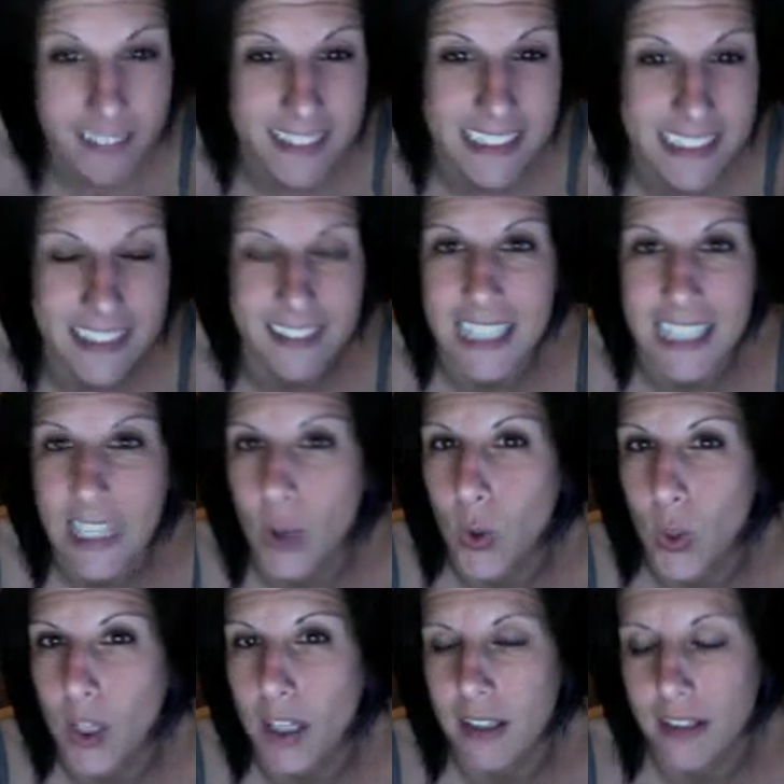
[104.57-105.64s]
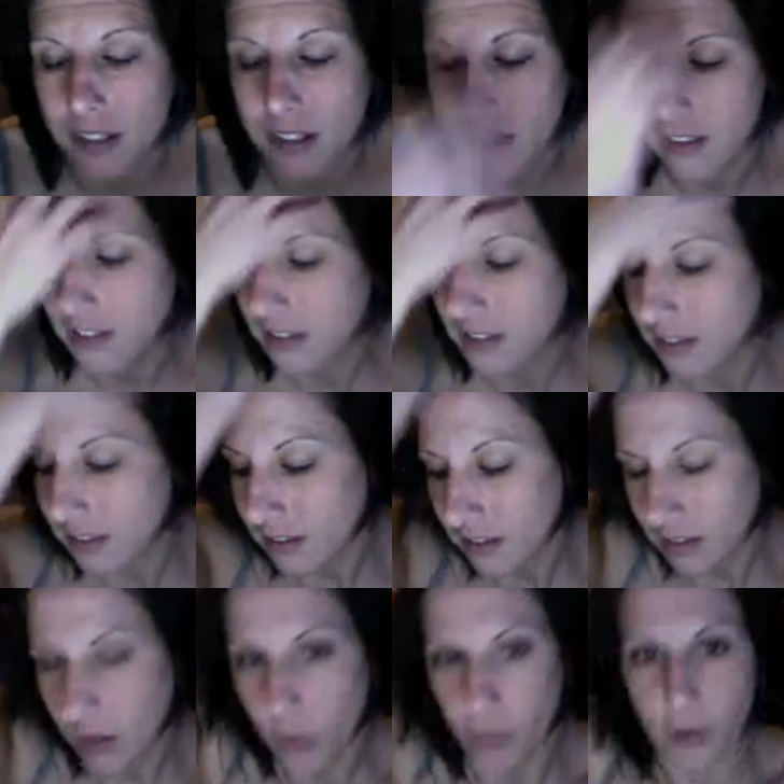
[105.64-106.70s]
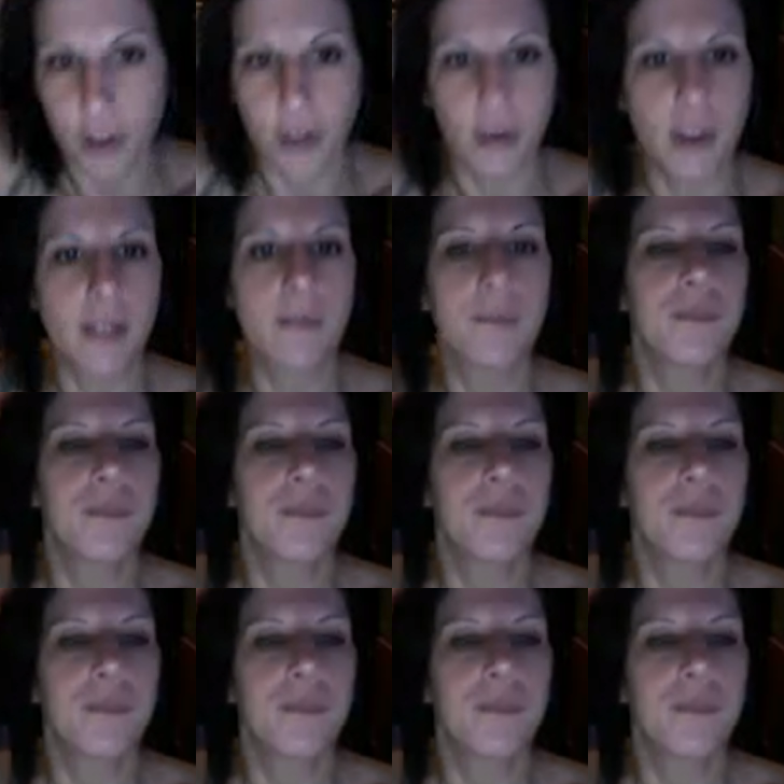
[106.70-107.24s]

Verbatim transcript: it doesn't take a whole lot to overdo it.